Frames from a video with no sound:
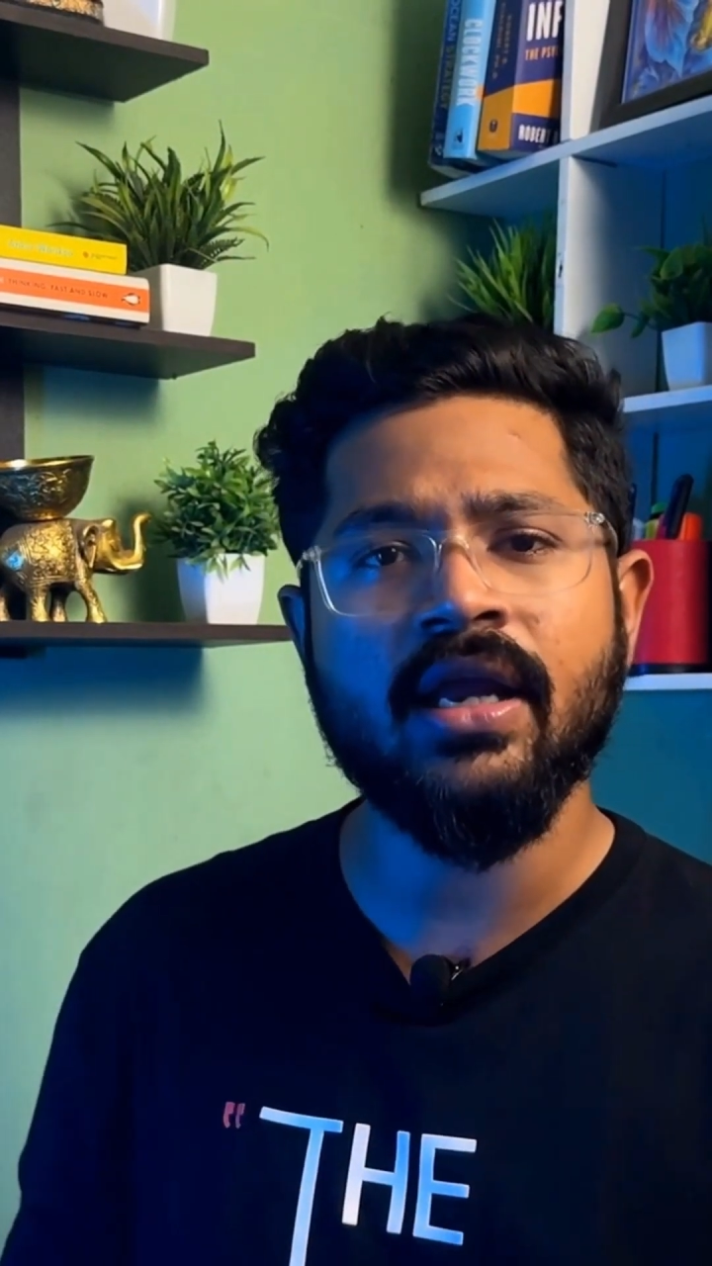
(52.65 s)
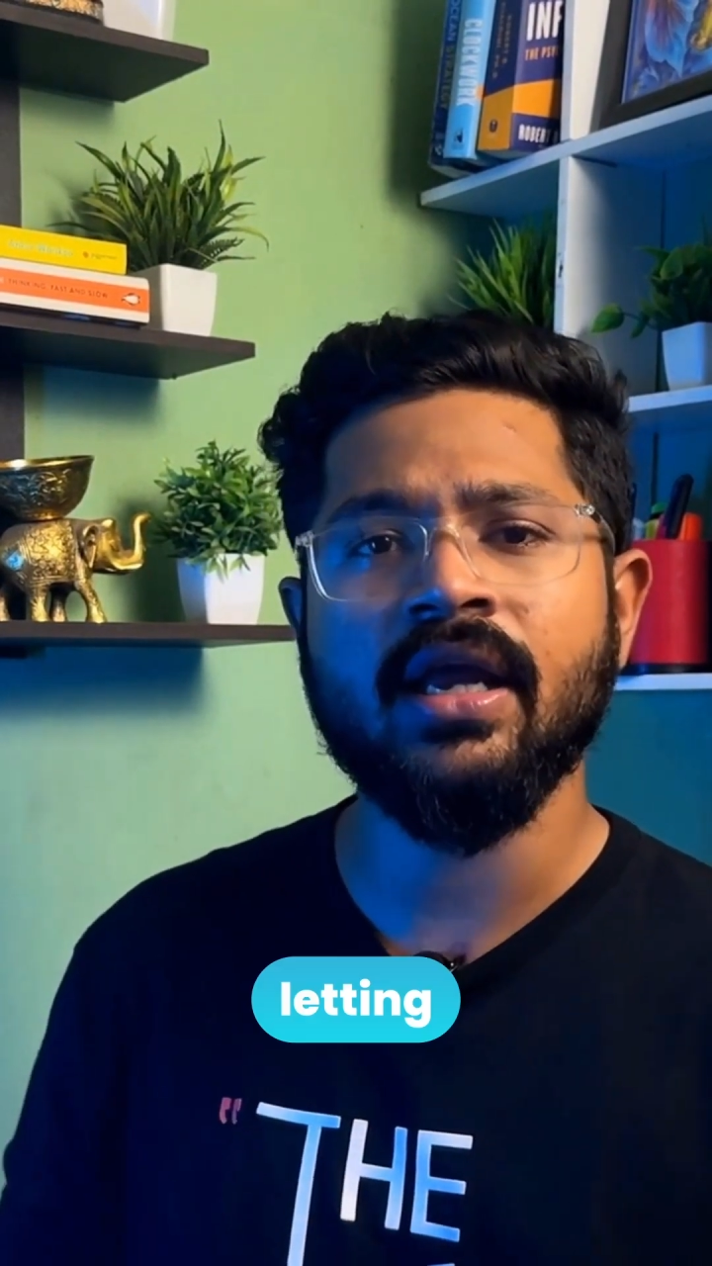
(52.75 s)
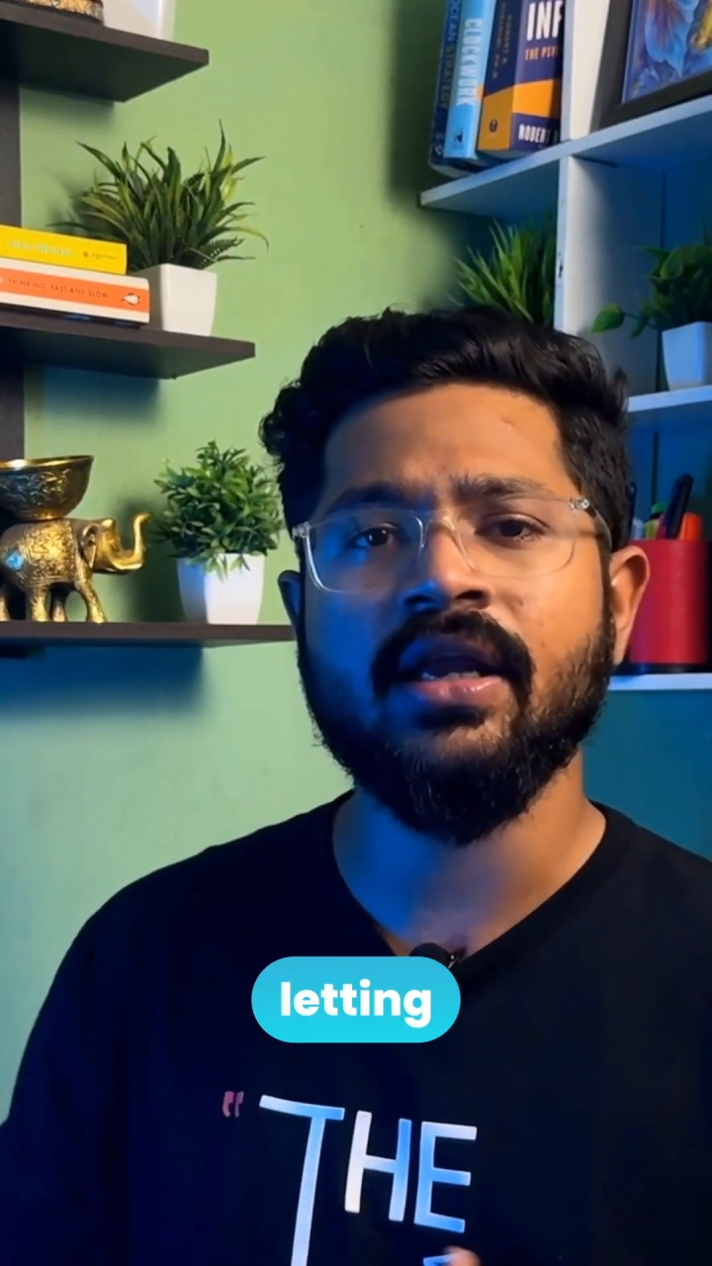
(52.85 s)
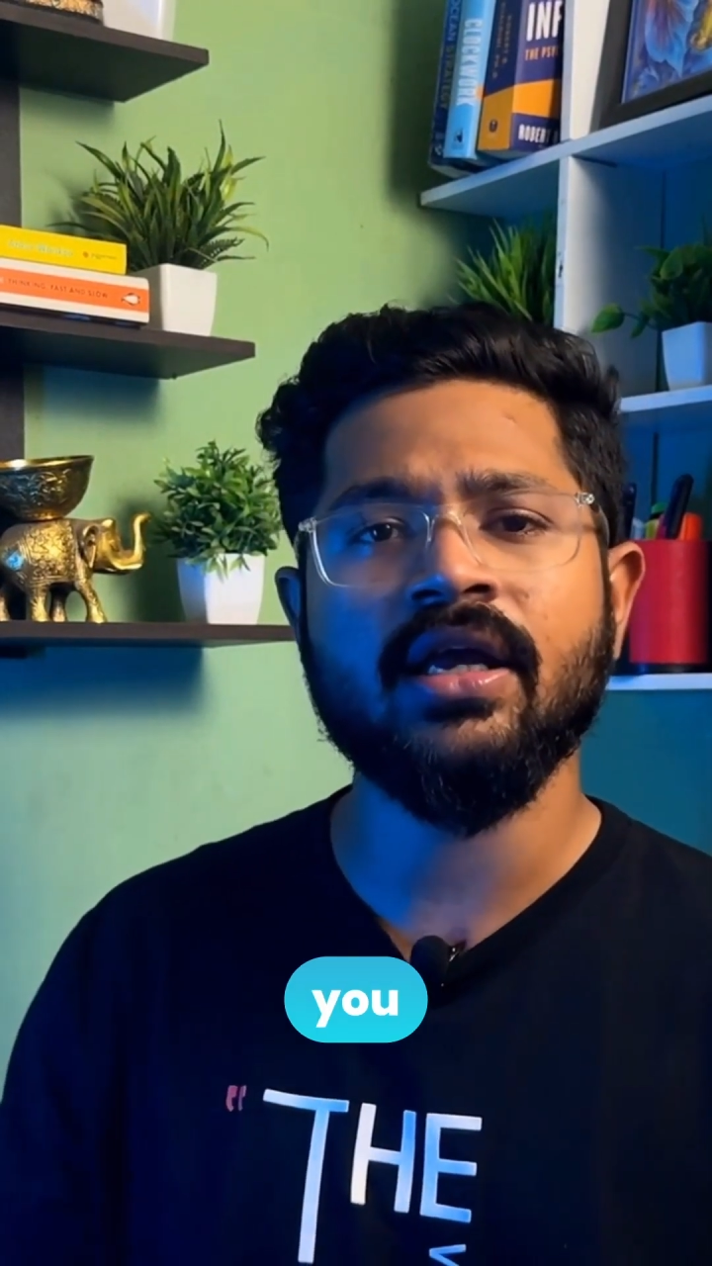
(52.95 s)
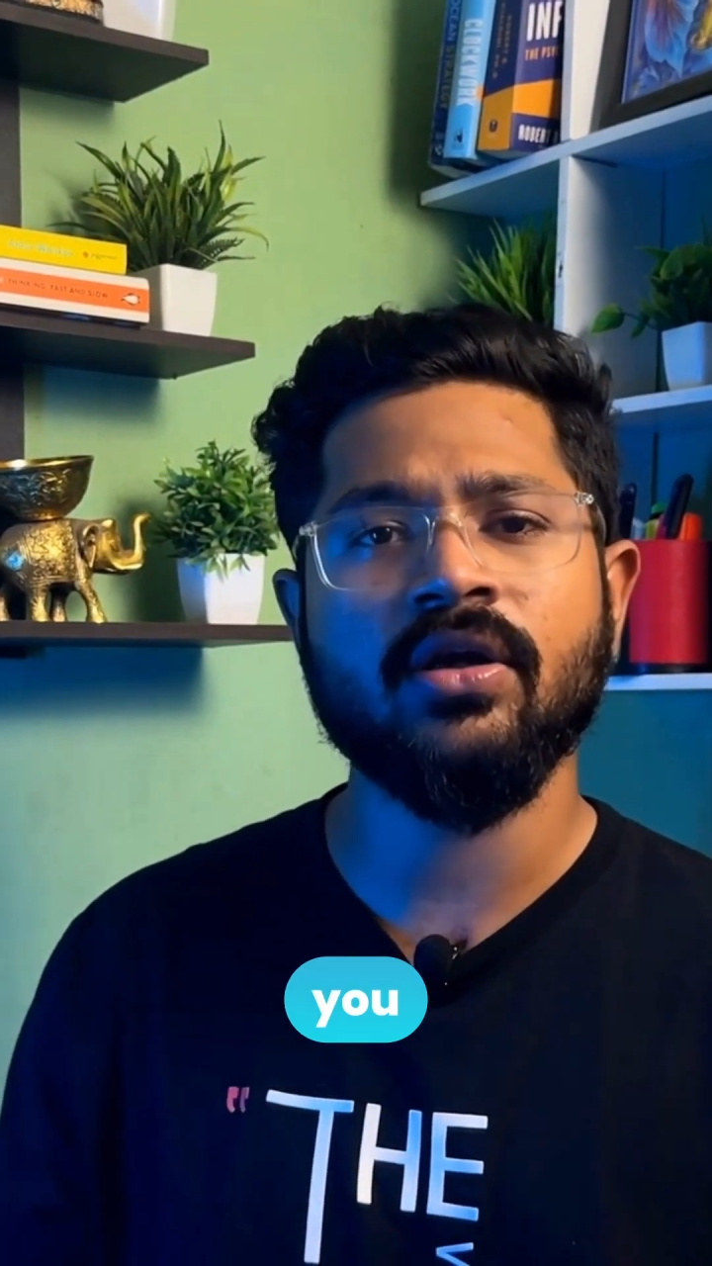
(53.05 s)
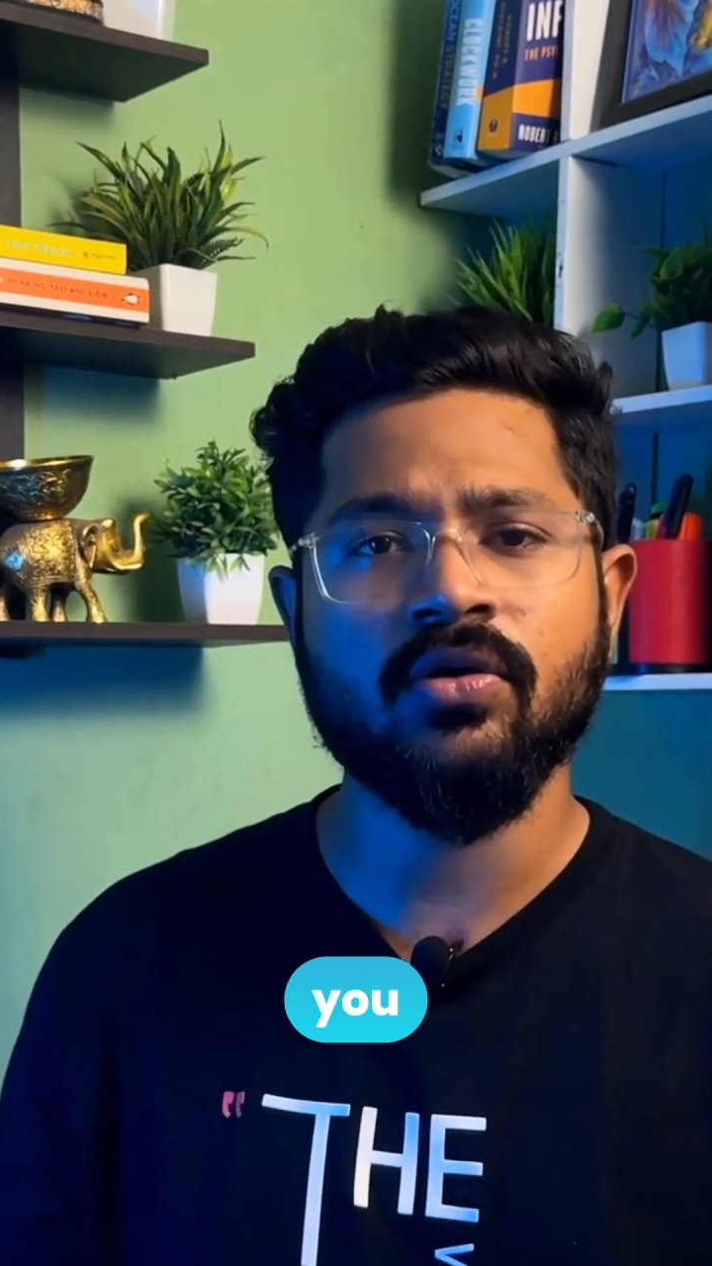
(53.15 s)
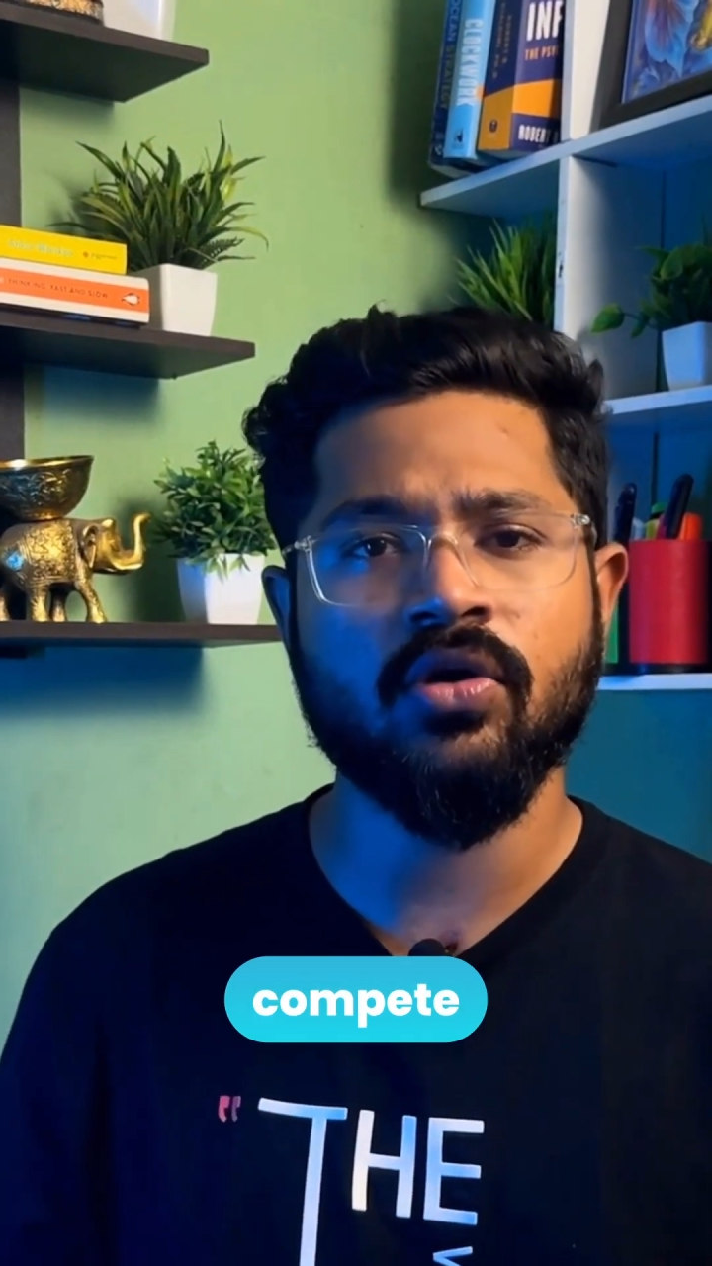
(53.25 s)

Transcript: letting you